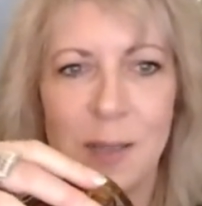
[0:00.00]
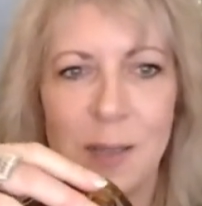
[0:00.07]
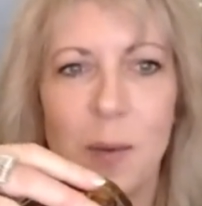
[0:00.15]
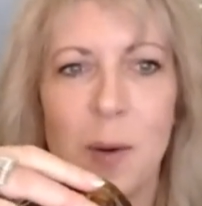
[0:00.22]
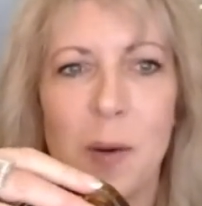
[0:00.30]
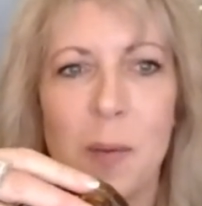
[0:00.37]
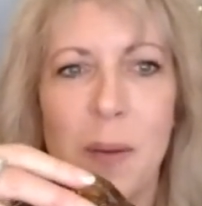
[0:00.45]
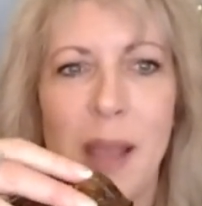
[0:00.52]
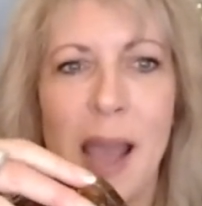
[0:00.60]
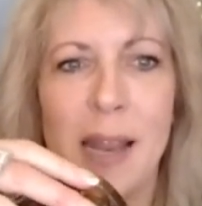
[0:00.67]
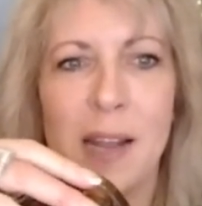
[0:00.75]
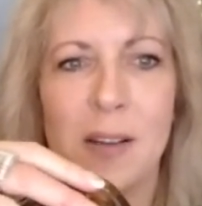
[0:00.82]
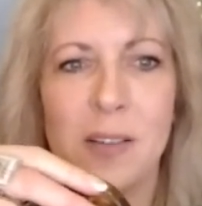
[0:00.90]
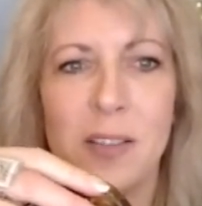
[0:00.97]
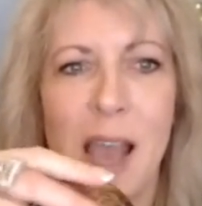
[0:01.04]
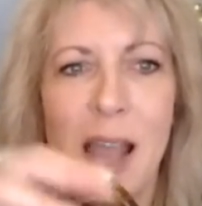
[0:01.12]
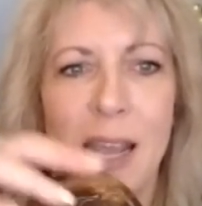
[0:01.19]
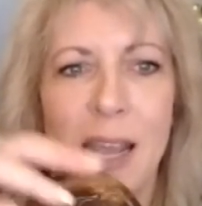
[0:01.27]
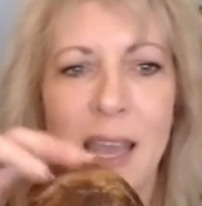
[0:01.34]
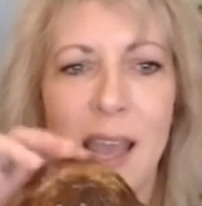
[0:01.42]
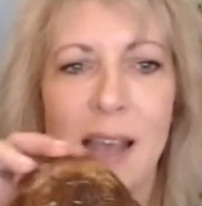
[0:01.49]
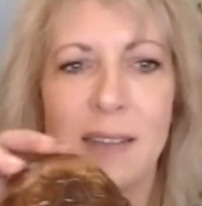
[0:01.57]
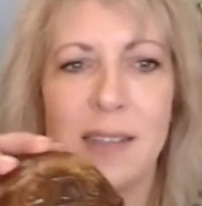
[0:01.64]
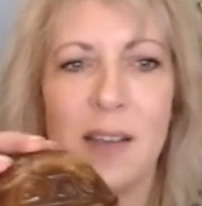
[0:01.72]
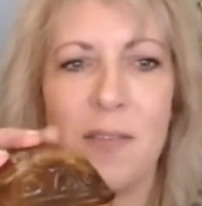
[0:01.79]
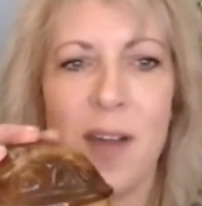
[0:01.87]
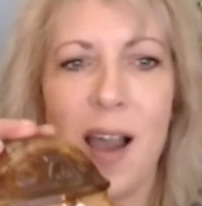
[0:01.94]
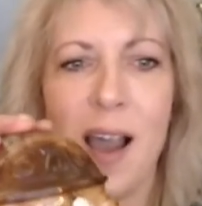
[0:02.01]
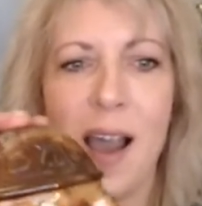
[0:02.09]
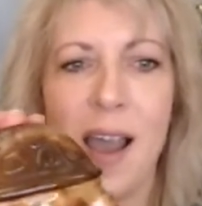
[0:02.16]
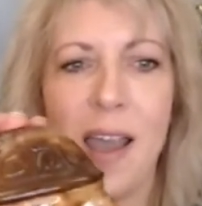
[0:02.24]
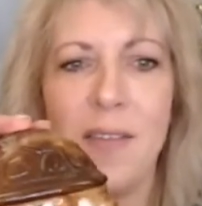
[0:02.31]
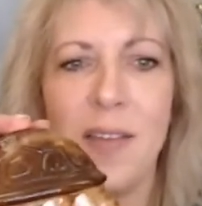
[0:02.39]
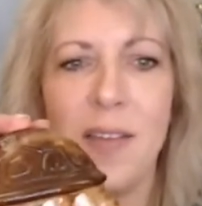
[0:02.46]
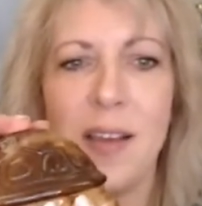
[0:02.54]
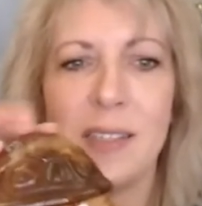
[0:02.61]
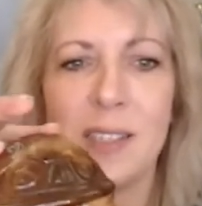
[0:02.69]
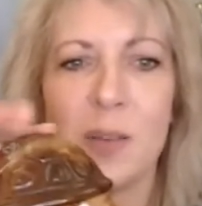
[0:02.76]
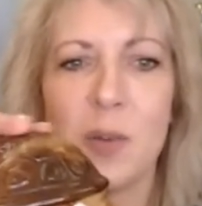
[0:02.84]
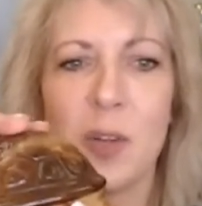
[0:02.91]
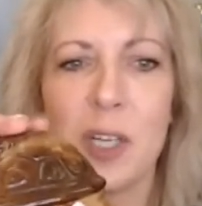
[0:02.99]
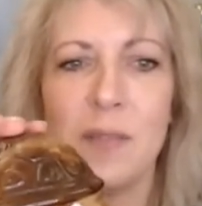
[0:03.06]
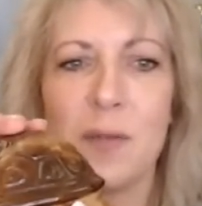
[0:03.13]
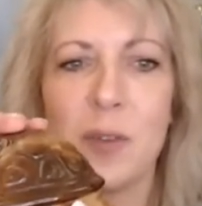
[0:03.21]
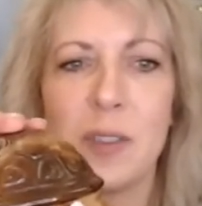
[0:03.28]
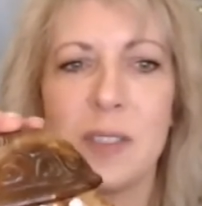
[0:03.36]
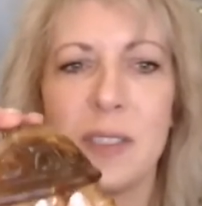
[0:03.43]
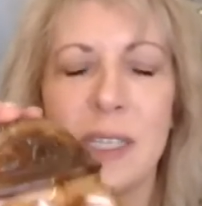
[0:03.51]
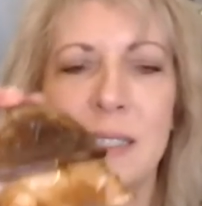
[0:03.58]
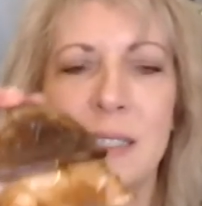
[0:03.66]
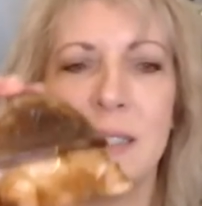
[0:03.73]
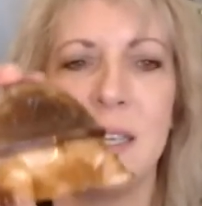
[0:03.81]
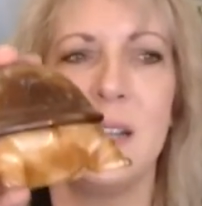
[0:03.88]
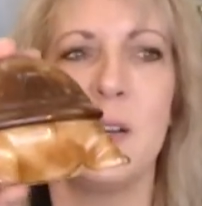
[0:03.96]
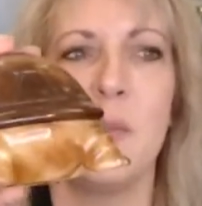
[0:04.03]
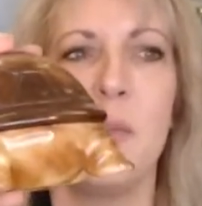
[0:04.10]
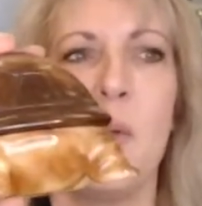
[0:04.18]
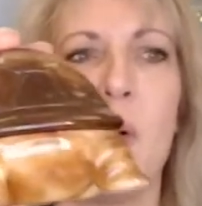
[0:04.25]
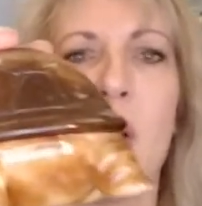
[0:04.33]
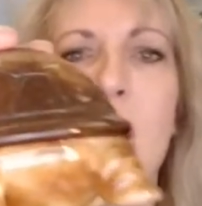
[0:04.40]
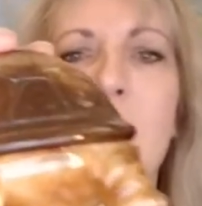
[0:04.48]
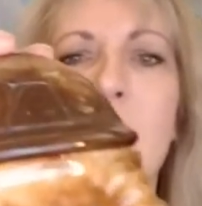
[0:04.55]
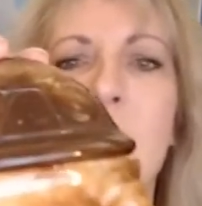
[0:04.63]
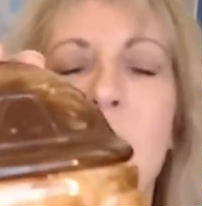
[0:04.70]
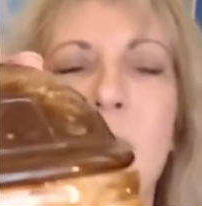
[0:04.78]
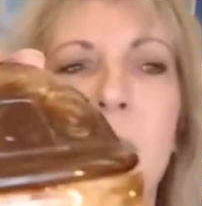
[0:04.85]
Where are we at here? Jackie S at five. So we're looking for 16 or more.